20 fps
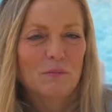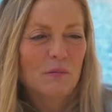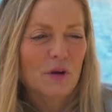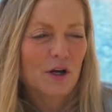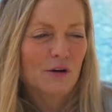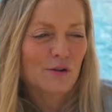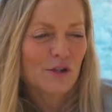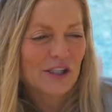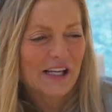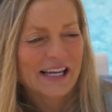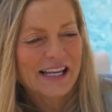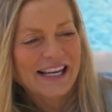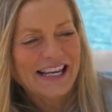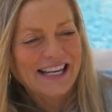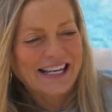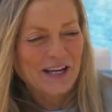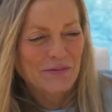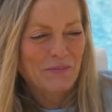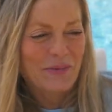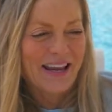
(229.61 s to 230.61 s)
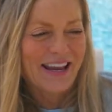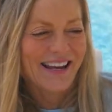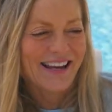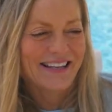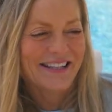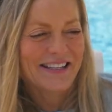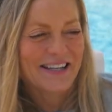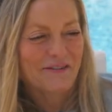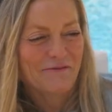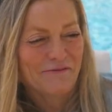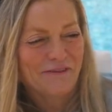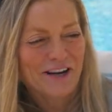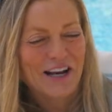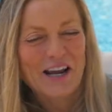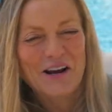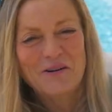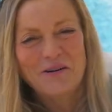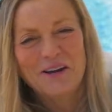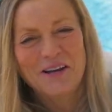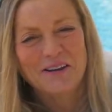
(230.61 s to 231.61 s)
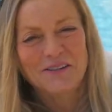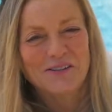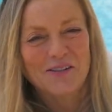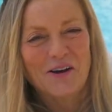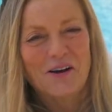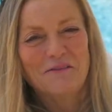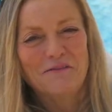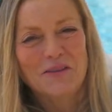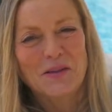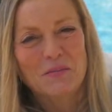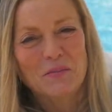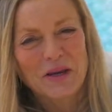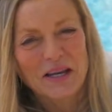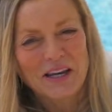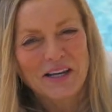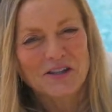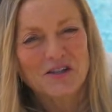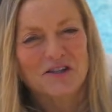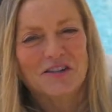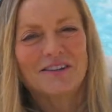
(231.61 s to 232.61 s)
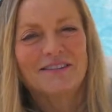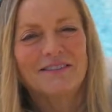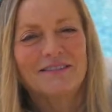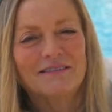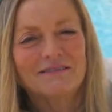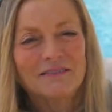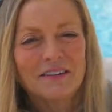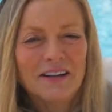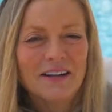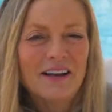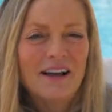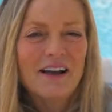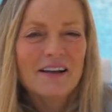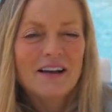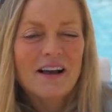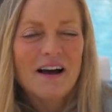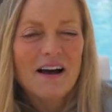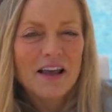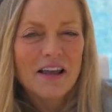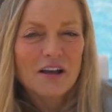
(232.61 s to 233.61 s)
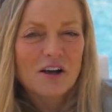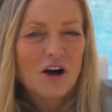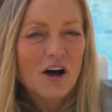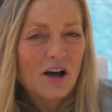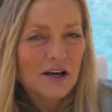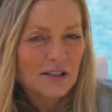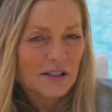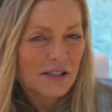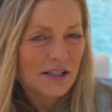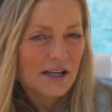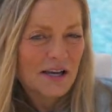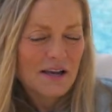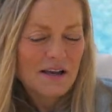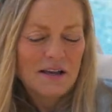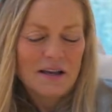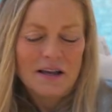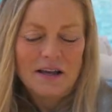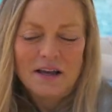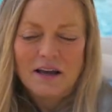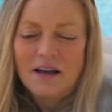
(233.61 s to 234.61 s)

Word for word: them go skinny dipping in different areas off the beach in Cayo Costa.